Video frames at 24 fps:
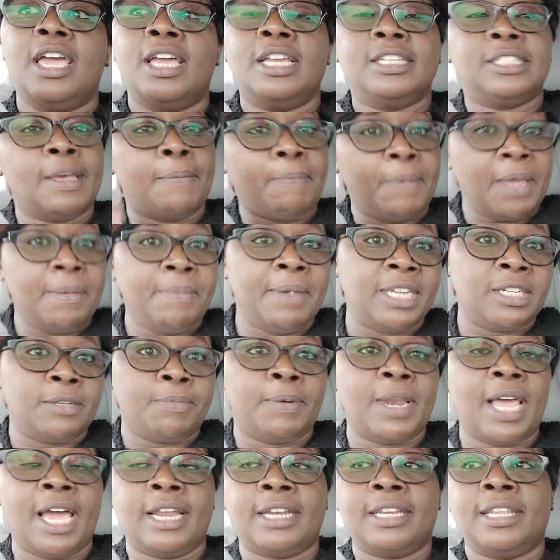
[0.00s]
it's a payment
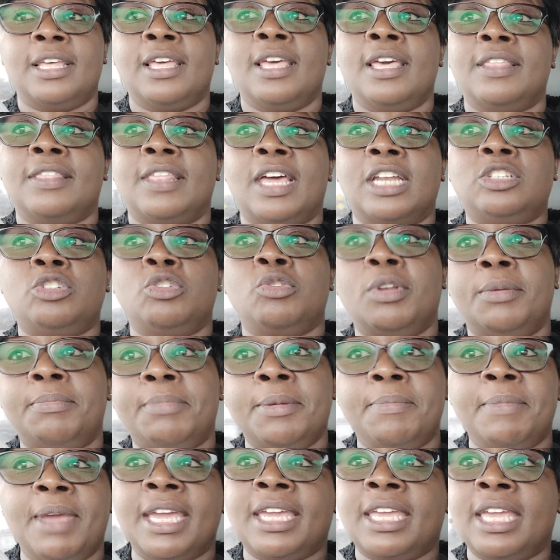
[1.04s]
plan that you will
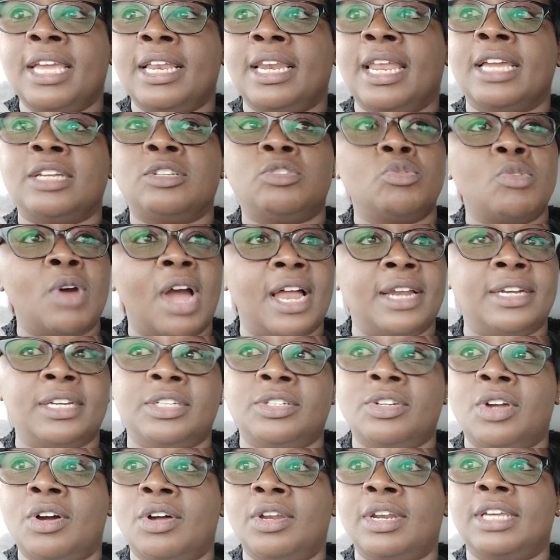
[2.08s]
be making like
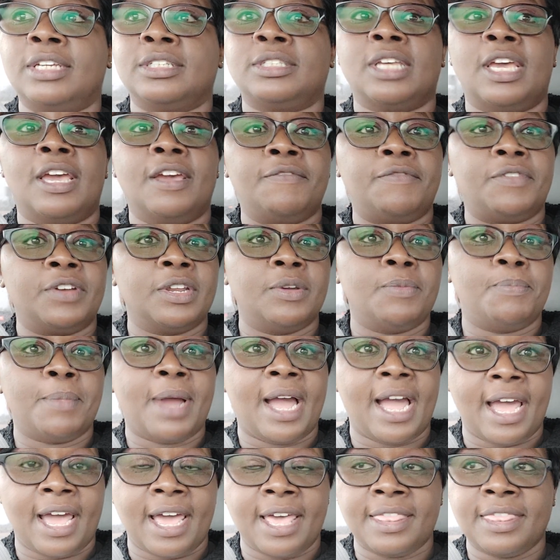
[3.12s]
$200 every
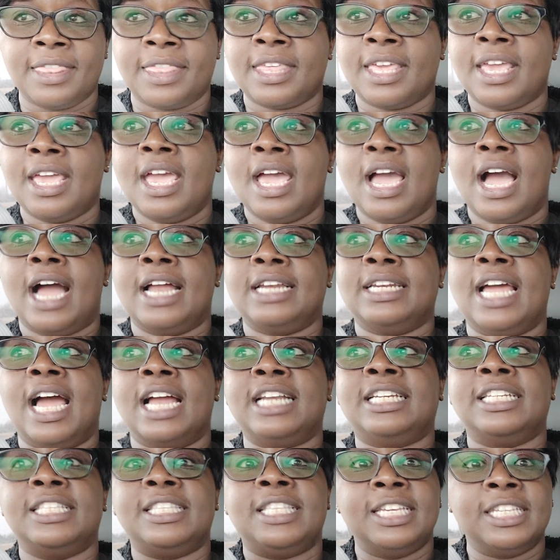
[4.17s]
month and
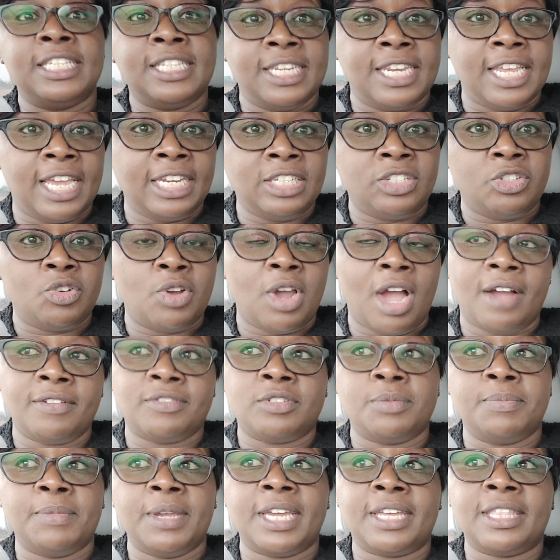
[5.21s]
at this date you have
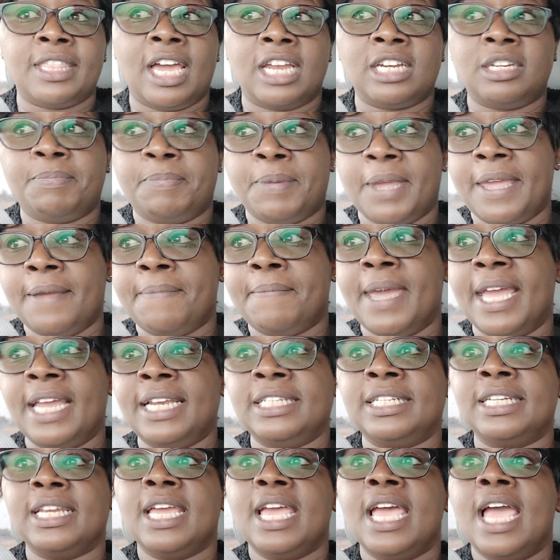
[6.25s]
to make that
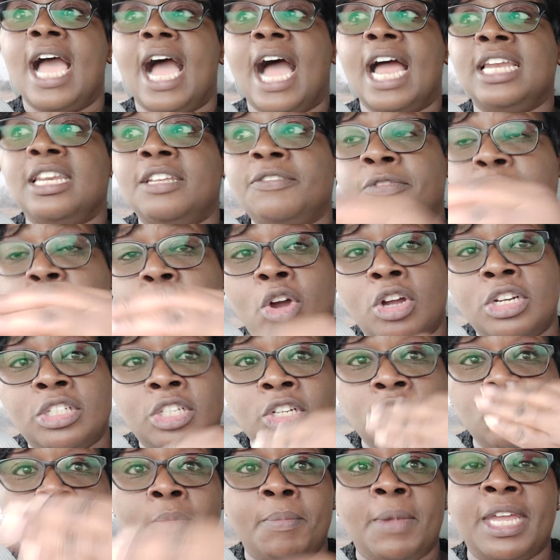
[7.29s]
payment and if you
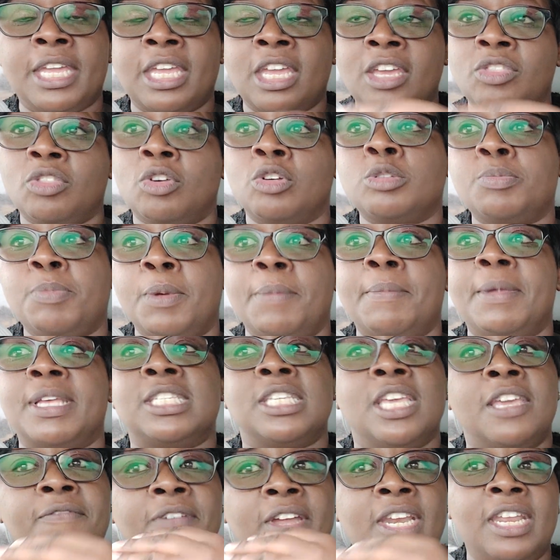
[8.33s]
continue making those
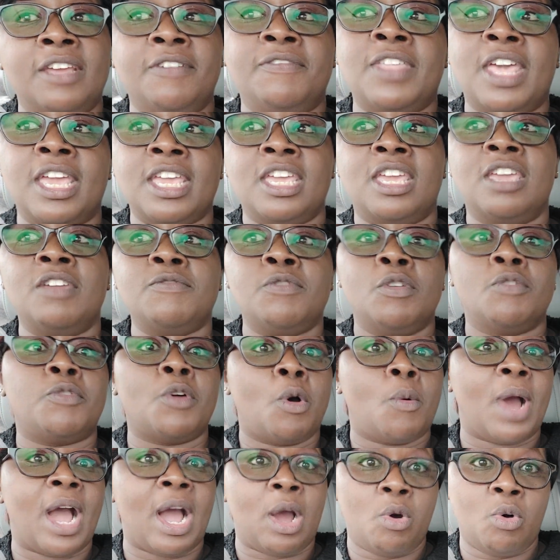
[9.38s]
payments even if they give you for
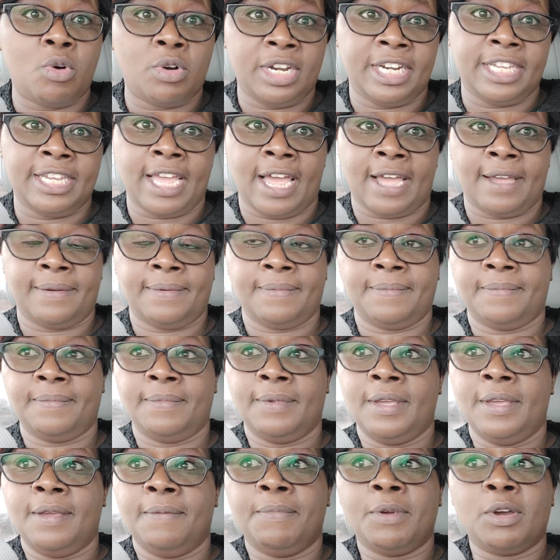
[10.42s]
a whole year
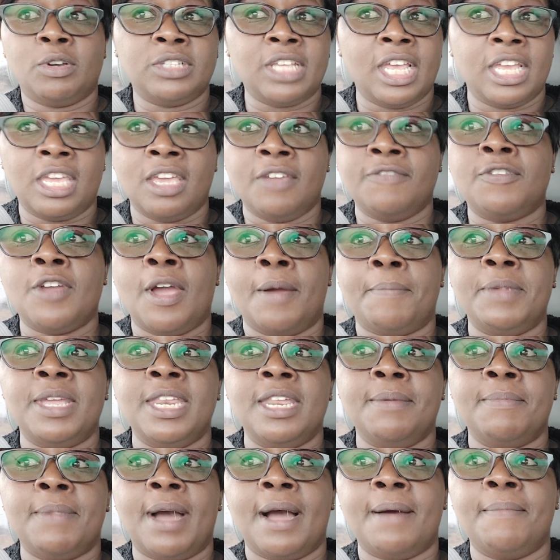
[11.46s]
because they give you a
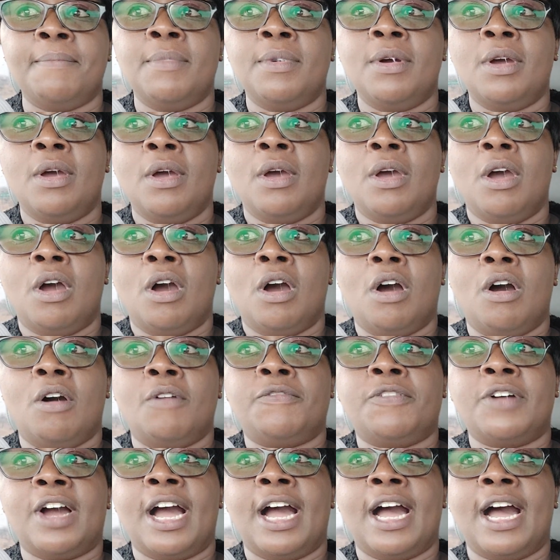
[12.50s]
minimum of
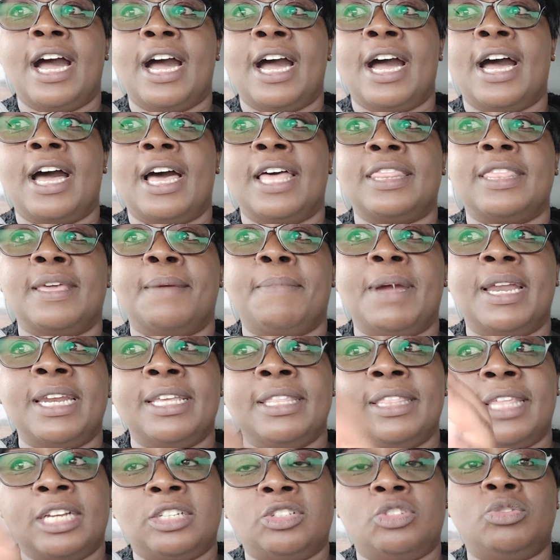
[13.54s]
uh, the money
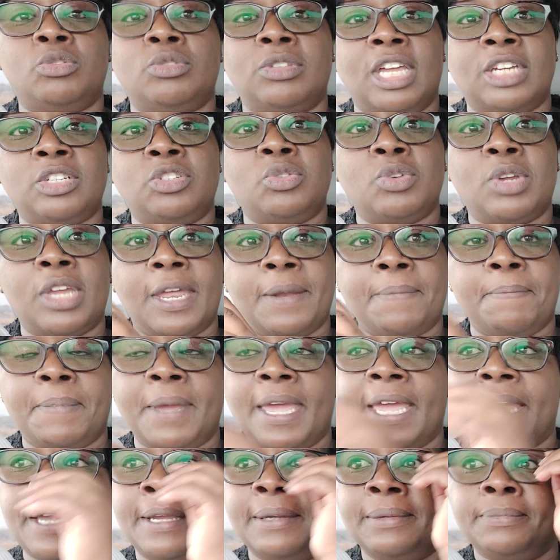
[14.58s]
that, that you can
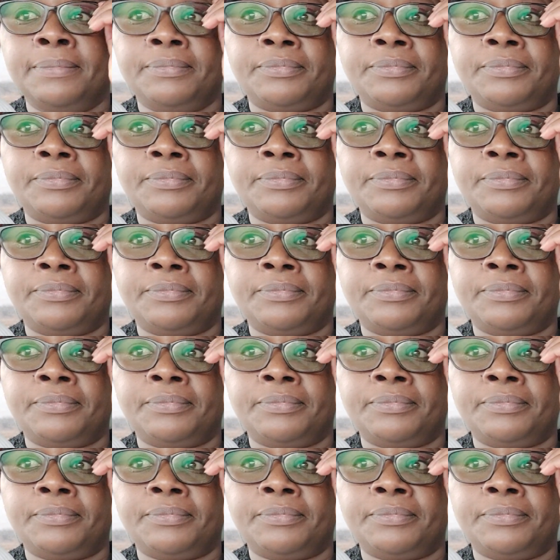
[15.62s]
pay.